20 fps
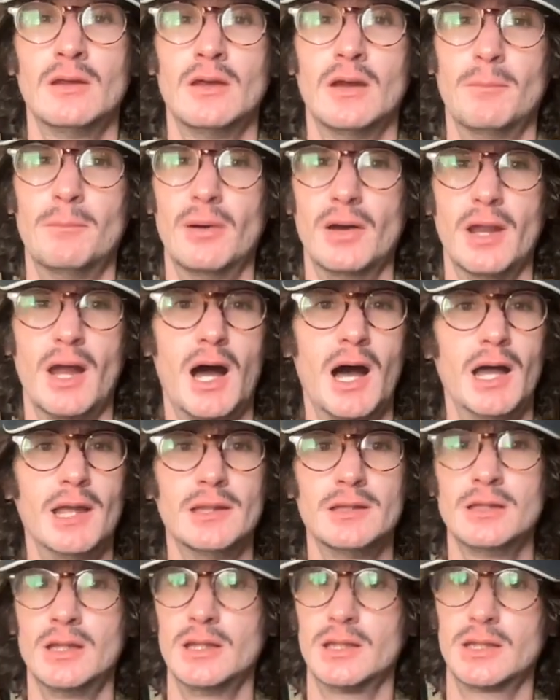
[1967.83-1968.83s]
But
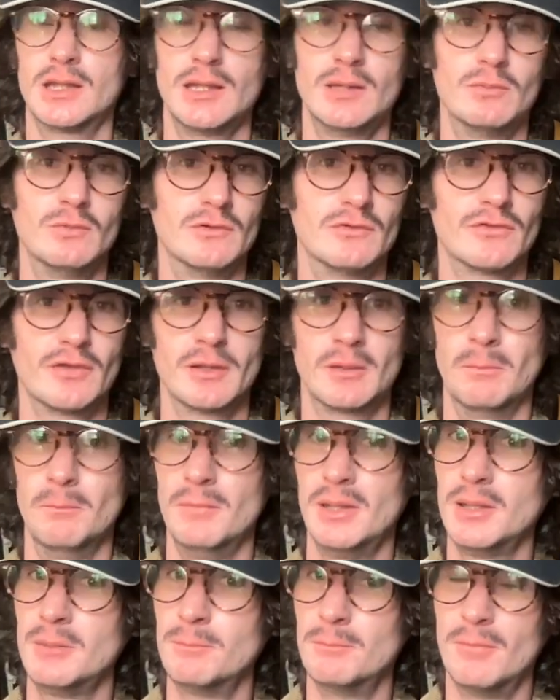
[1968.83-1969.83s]
I like it was like
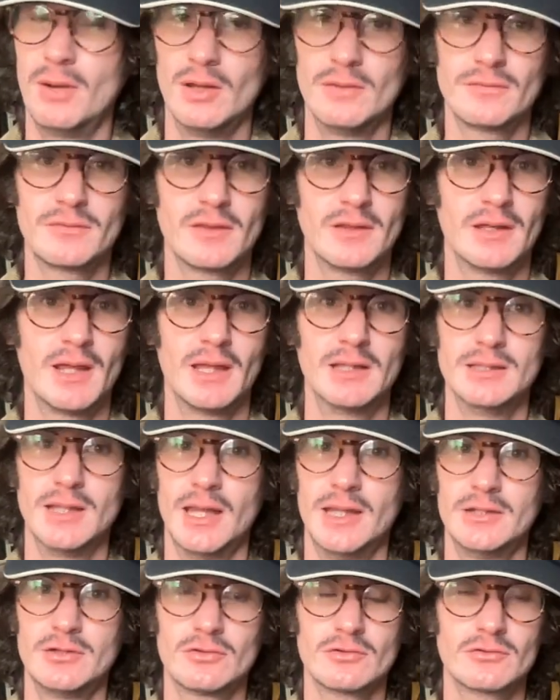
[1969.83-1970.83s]
mid-month in
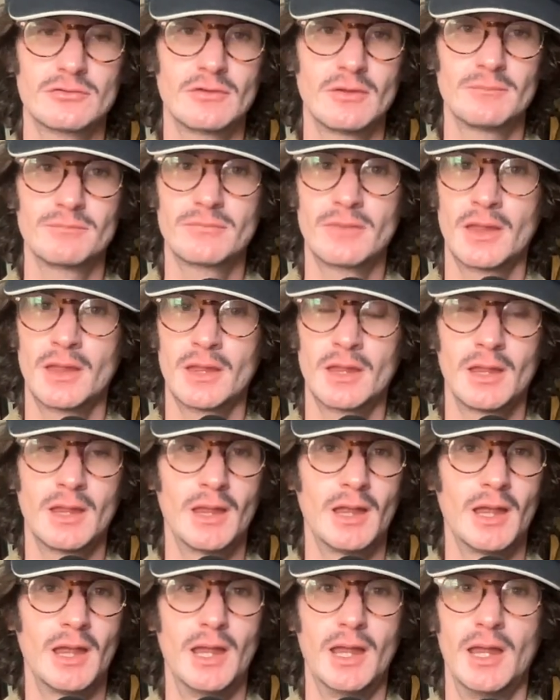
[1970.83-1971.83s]
LA or
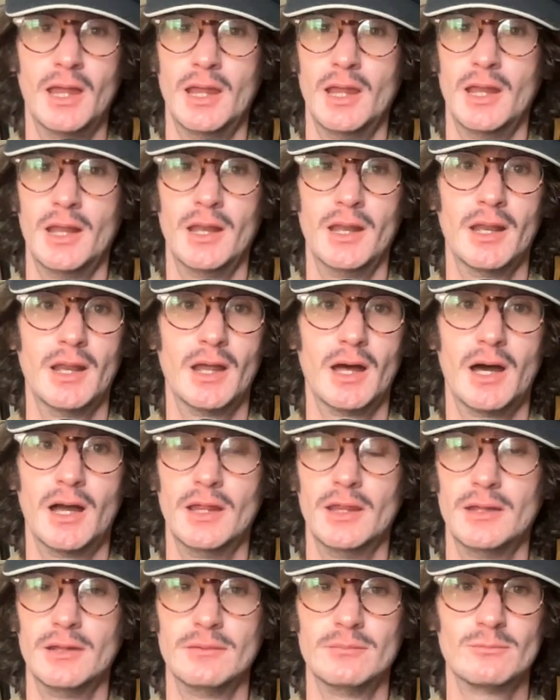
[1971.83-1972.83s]
something, and
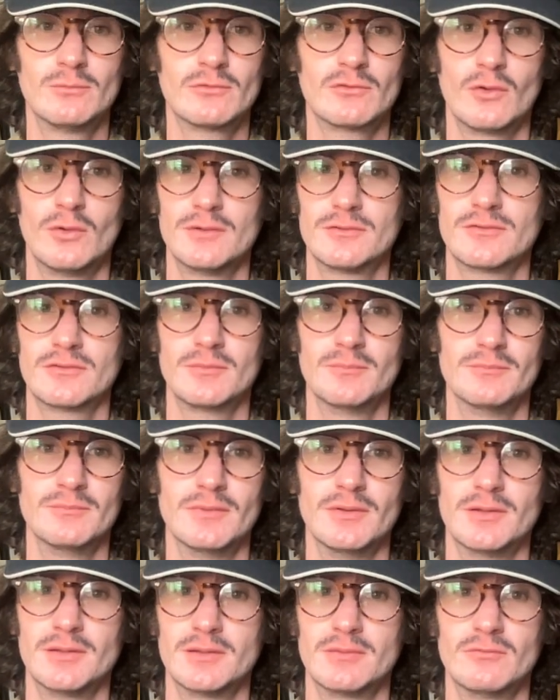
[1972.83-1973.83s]
I saw some
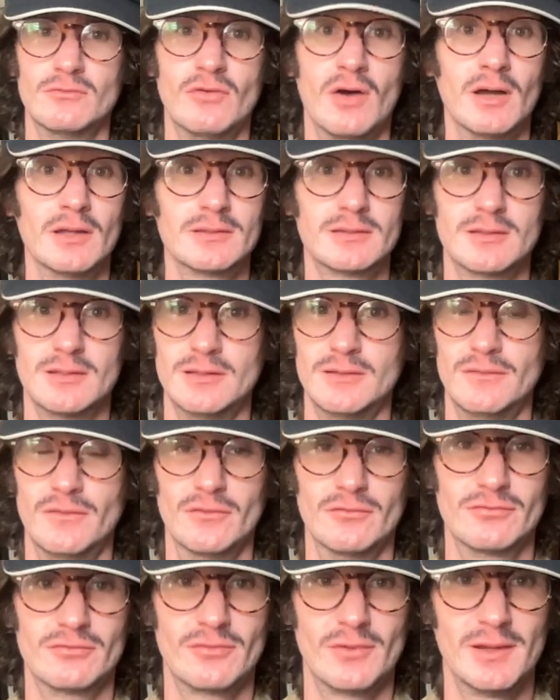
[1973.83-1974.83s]
like vodka in
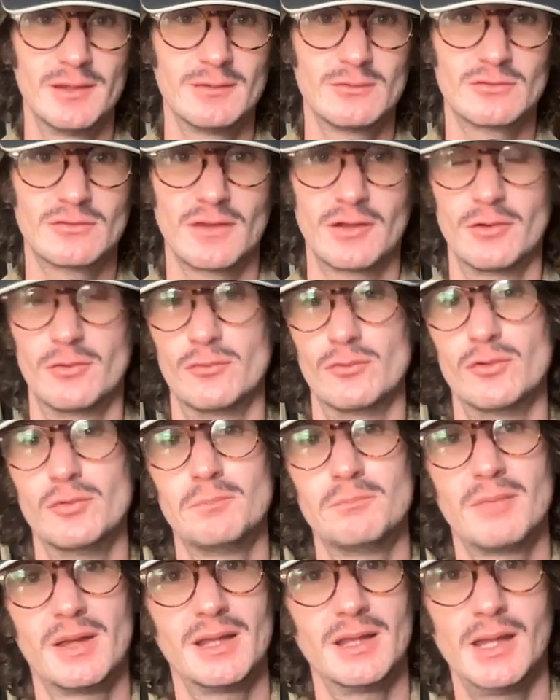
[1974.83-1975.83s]
the fridge that a
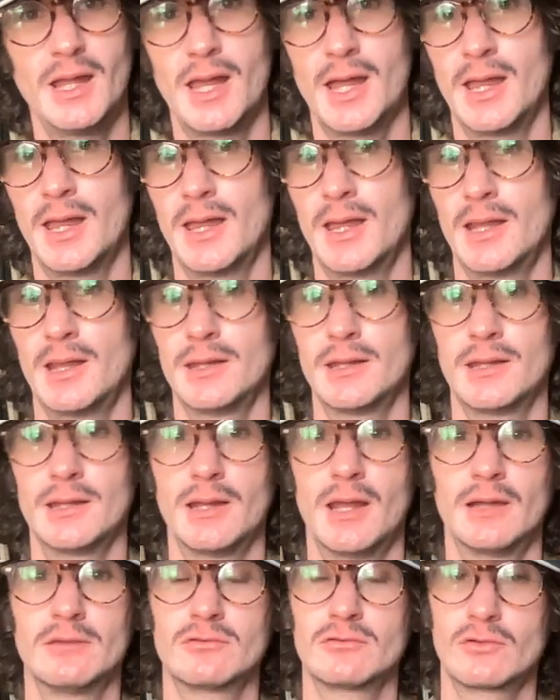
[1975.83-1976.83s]
roommate had,
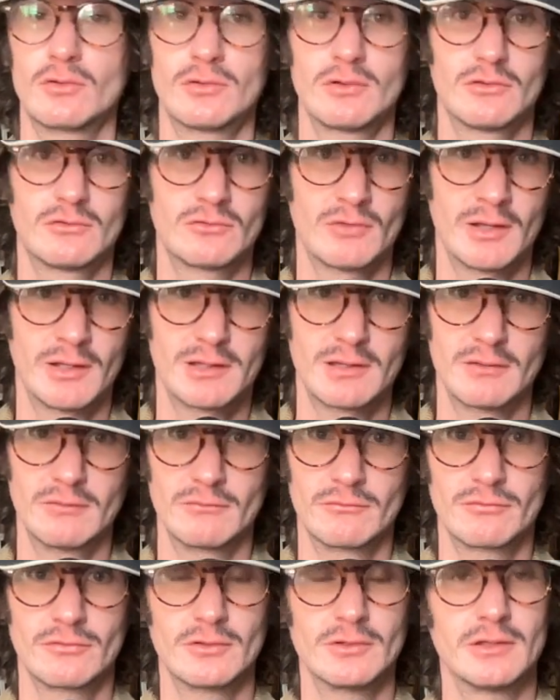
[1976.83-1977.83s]
and I started
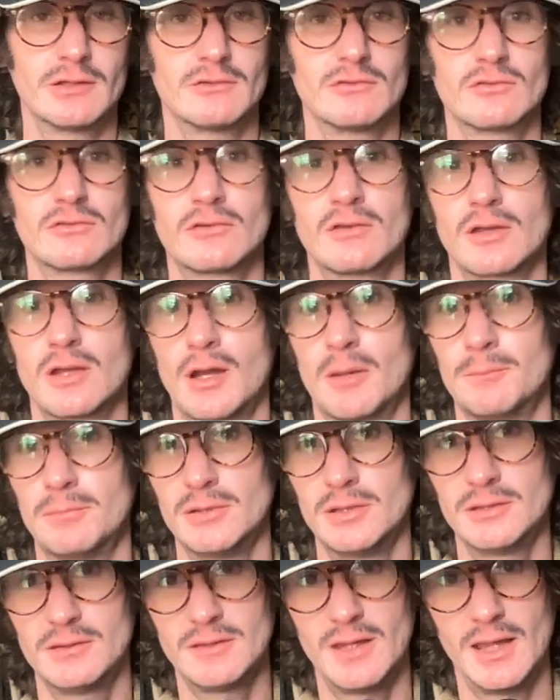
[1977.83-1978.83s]
drinking for like just a
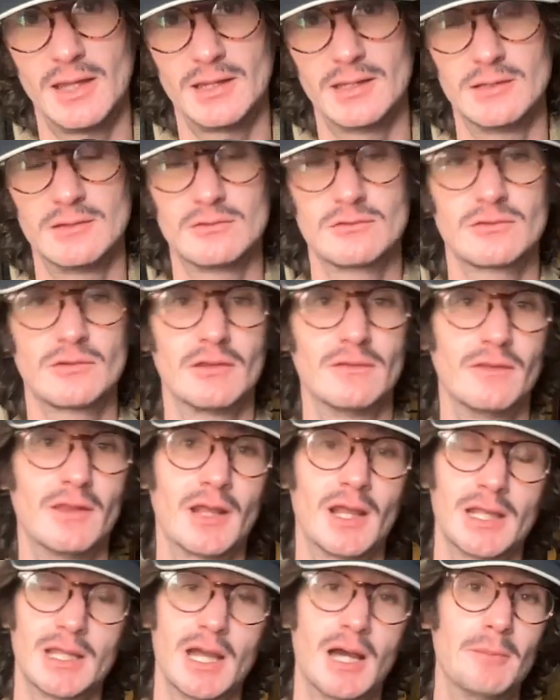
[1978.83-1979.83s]
couple of days, and then
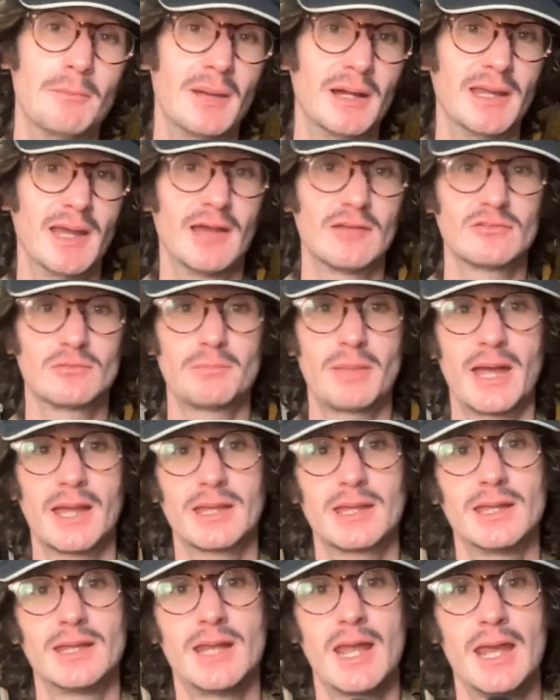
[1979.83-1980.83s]
I got my ass
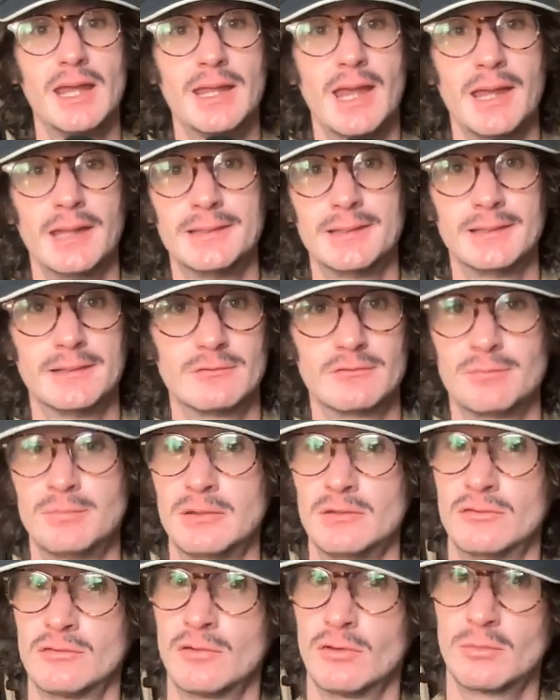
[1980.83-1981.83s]
back in AA, and it's
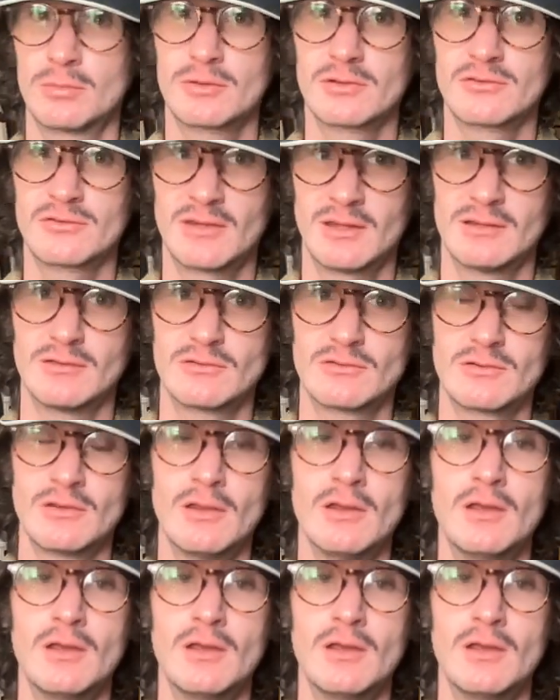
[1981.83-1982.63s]
been sober since.